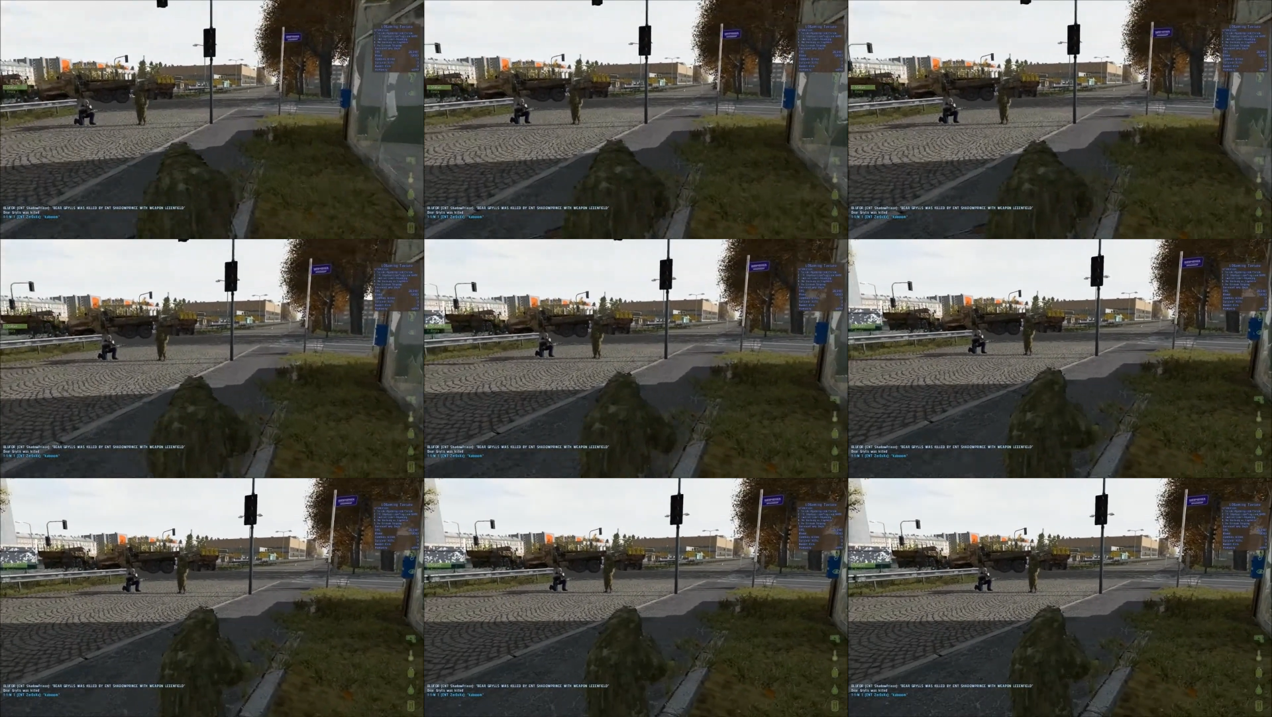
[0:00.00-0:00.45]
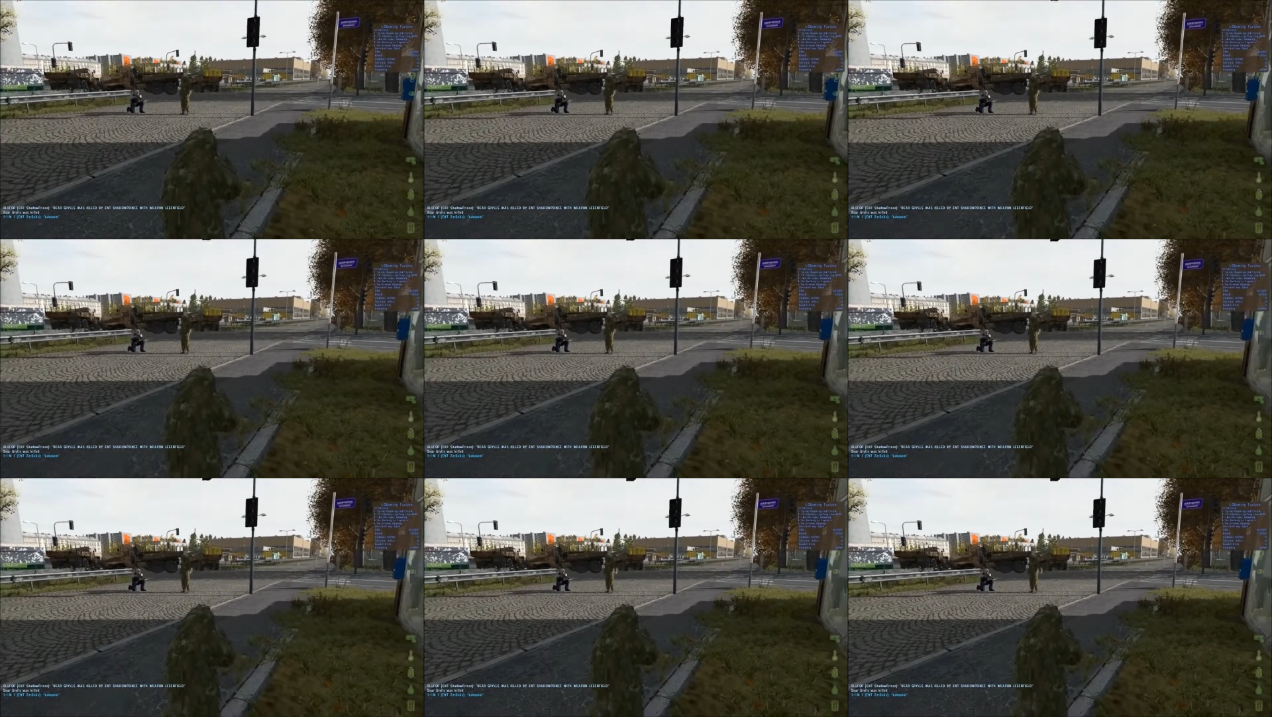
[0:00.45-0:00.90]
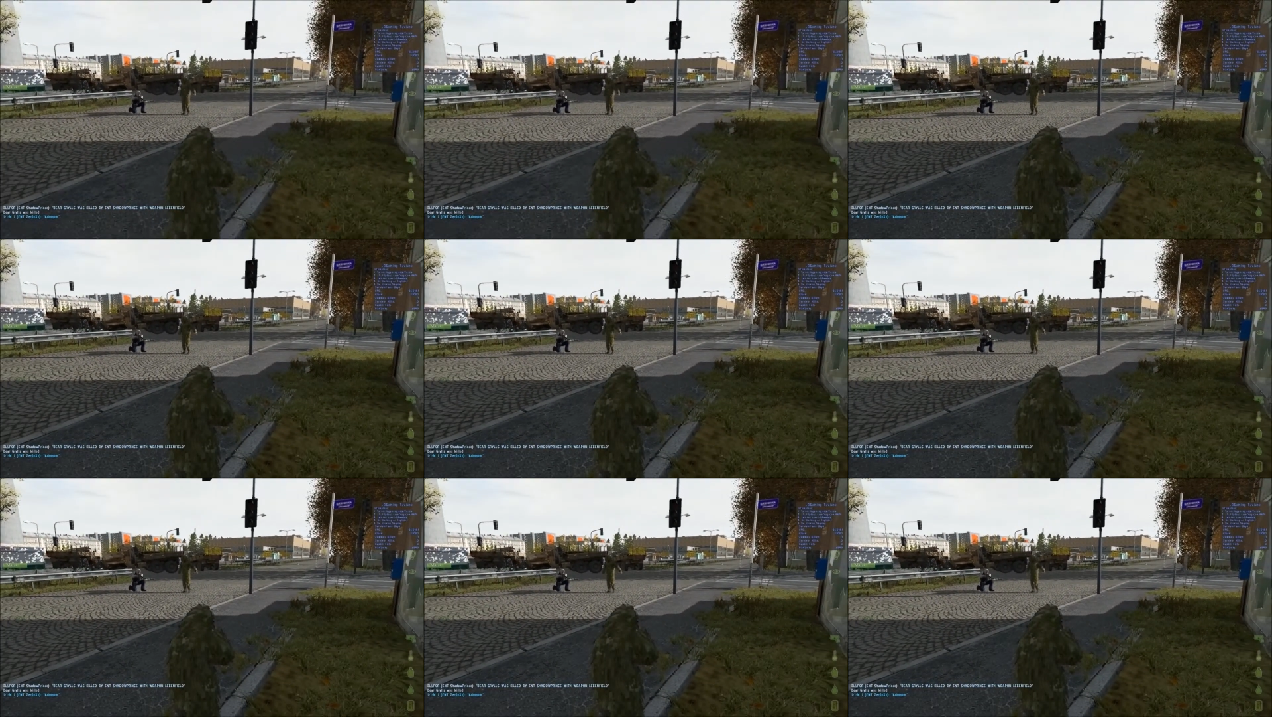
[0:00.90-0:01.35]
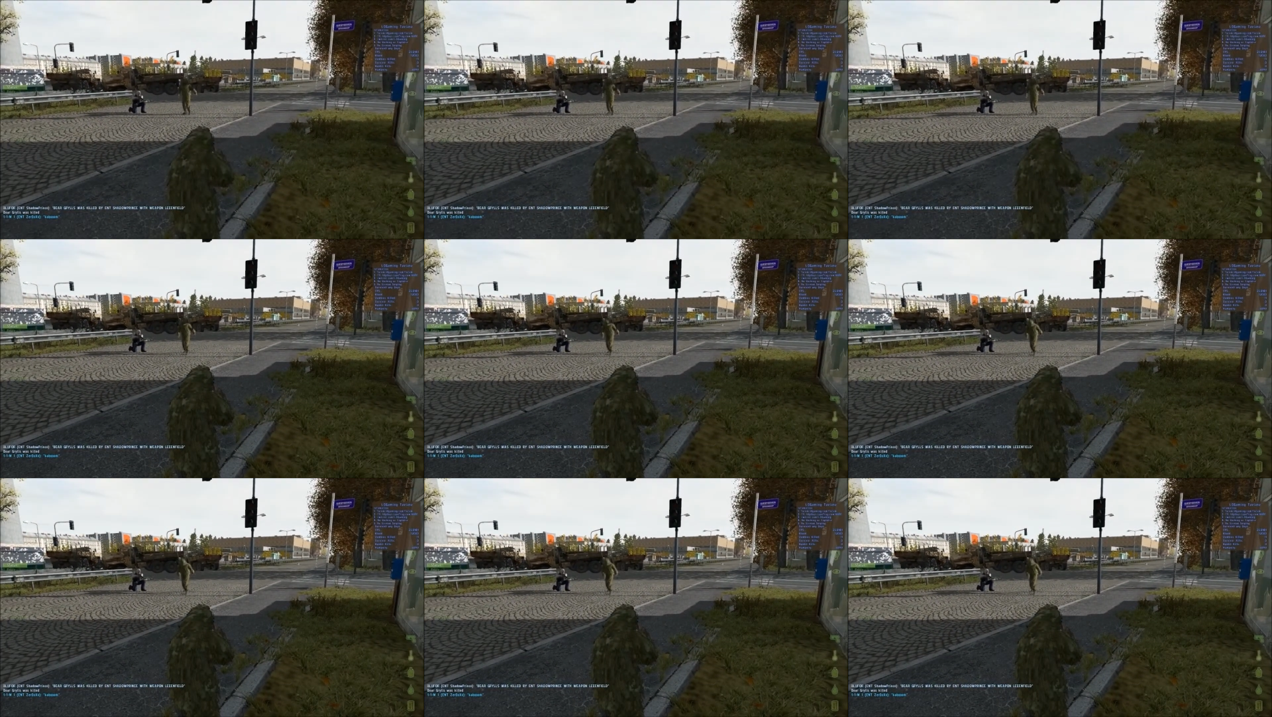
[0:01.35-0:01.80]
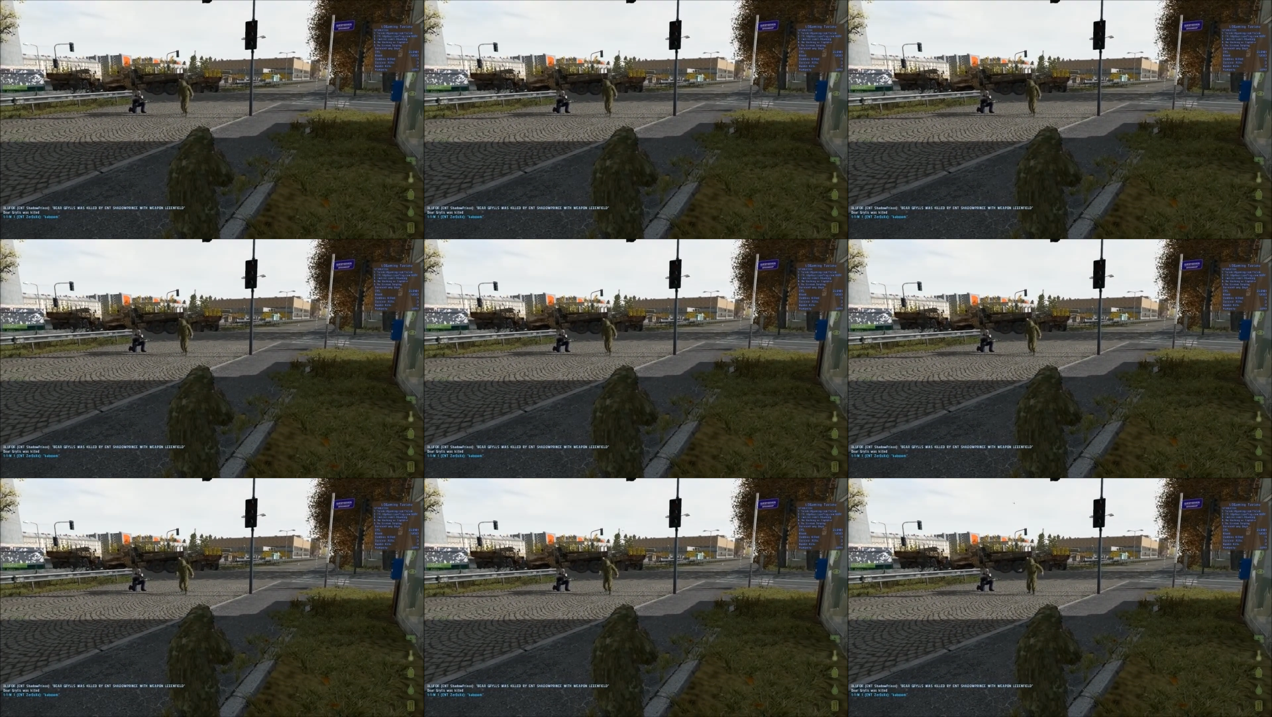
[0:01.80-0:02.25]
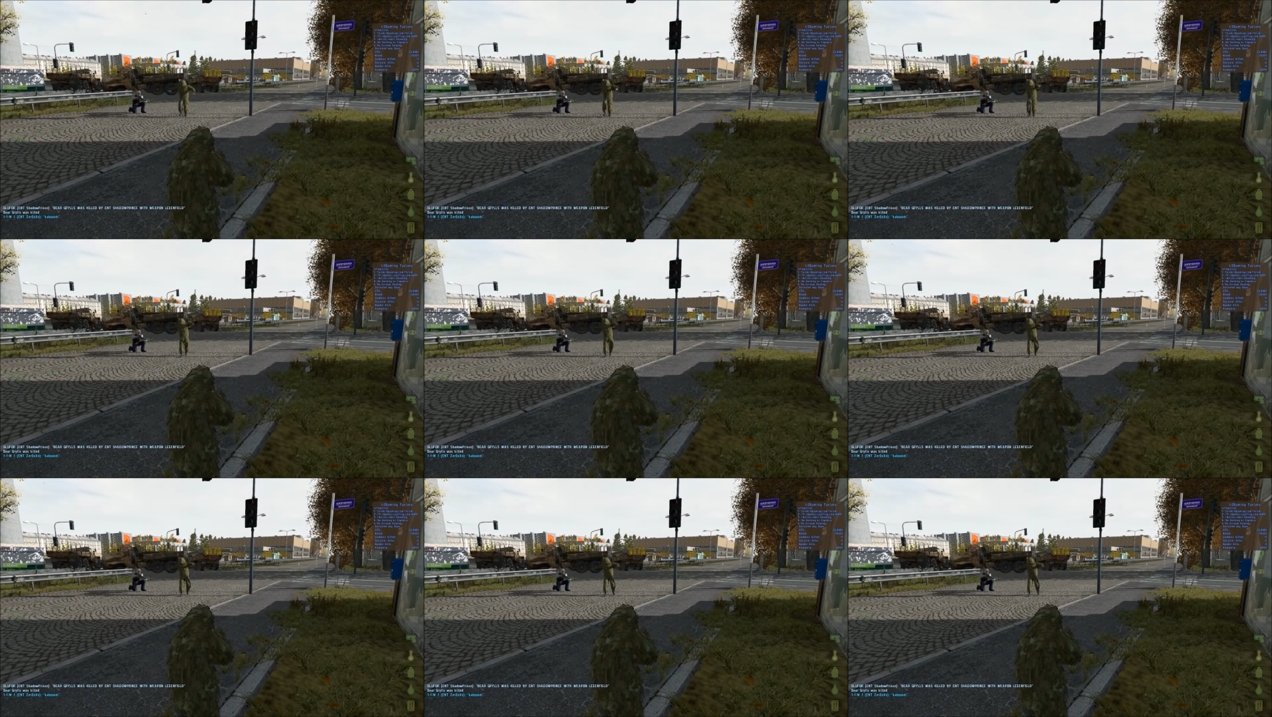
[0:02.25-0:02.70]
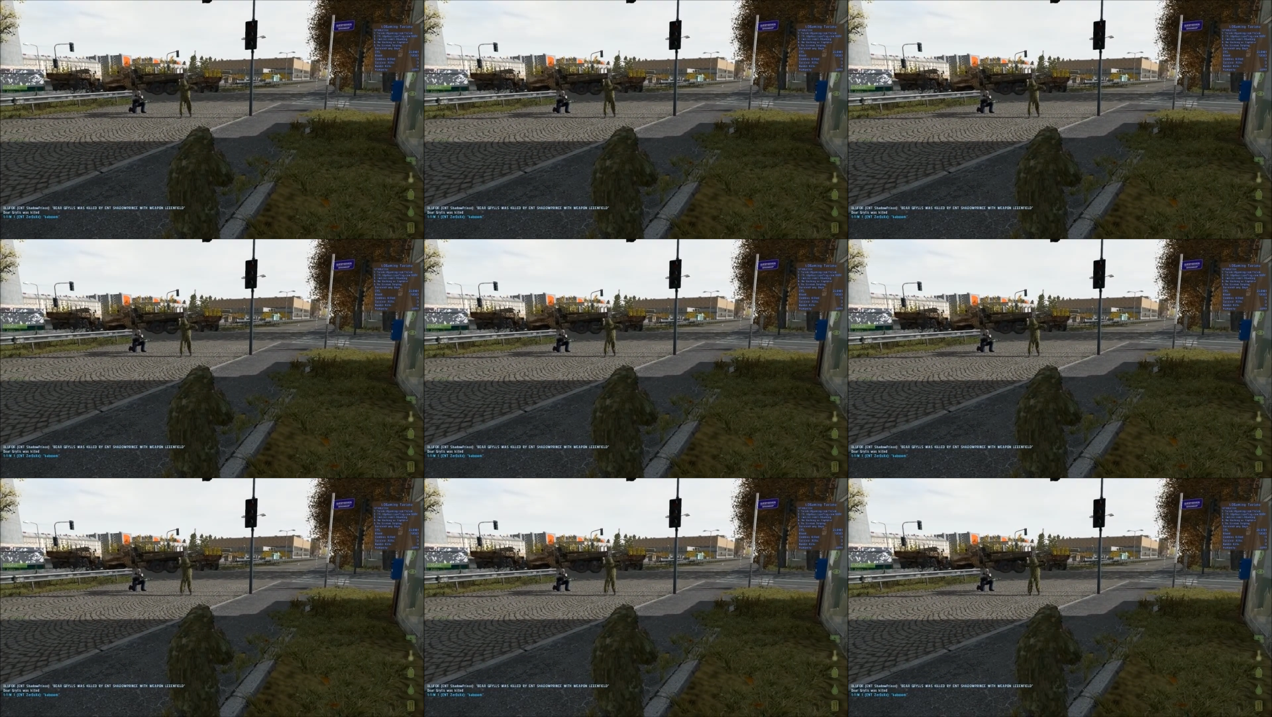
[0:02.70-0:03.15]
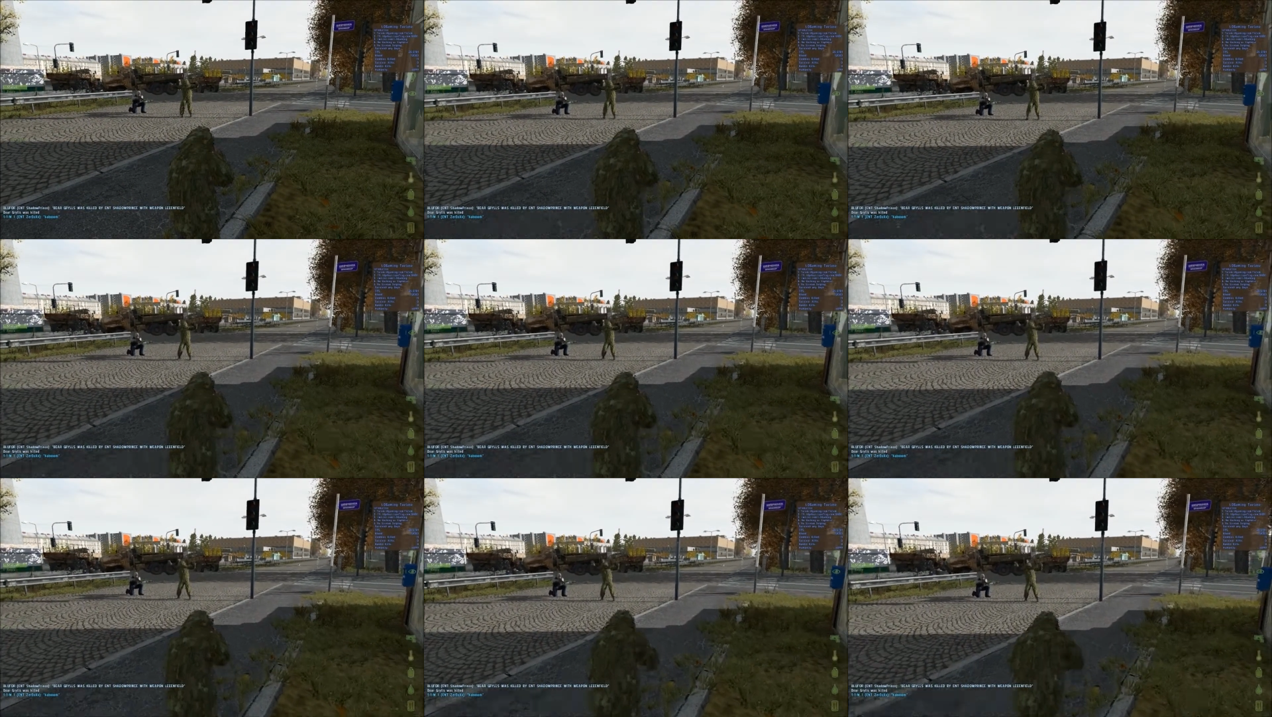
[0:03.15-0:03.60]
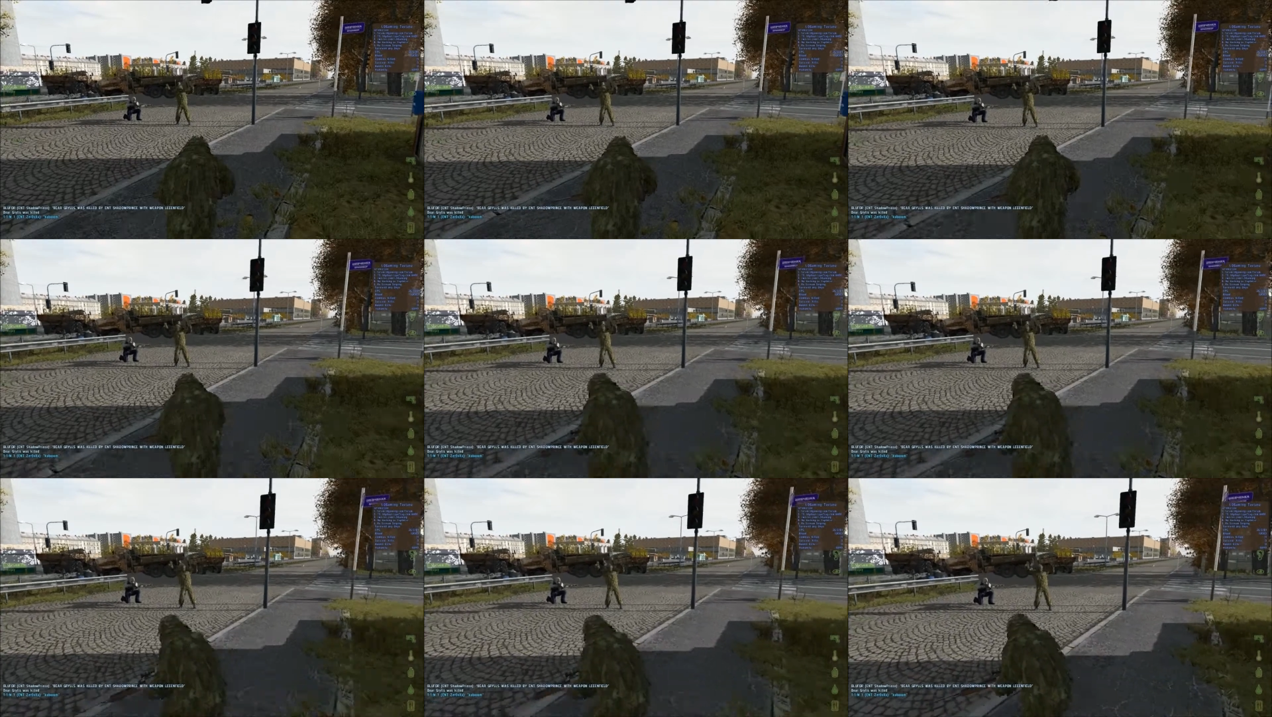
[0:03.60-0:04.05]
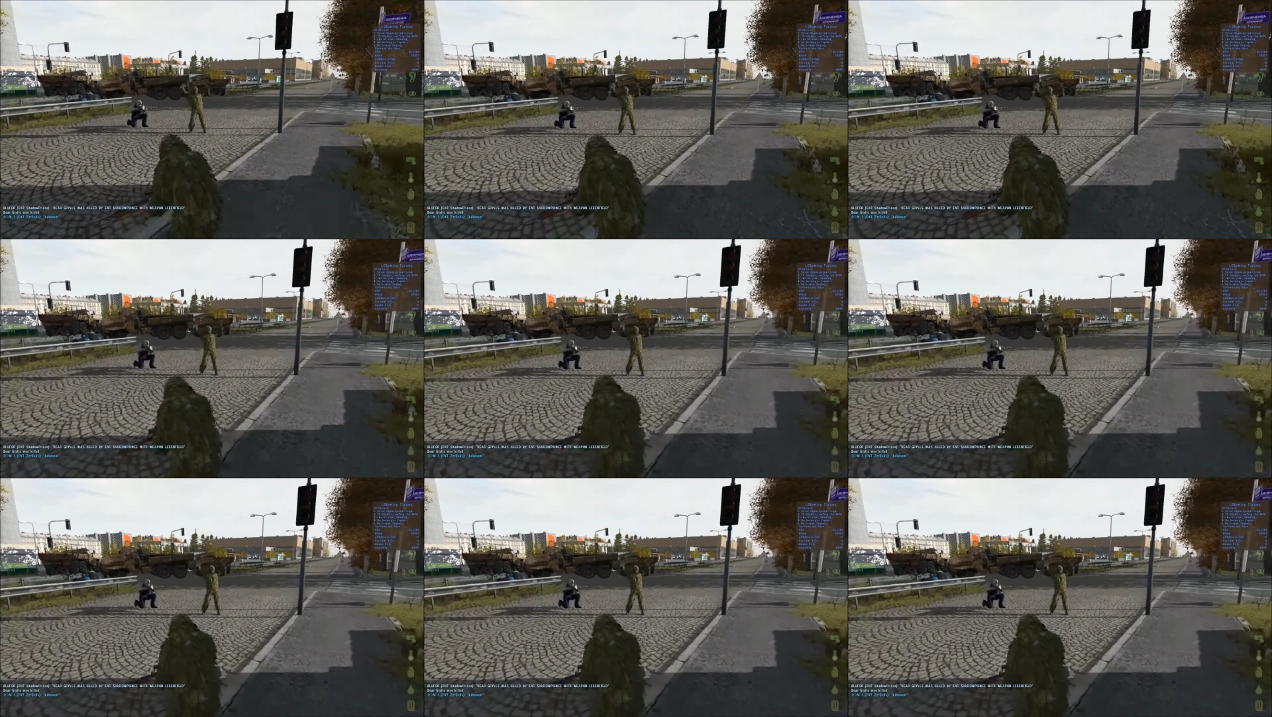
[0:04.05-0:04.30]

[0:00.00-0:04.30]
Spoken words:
Nobody's mouth can be seen.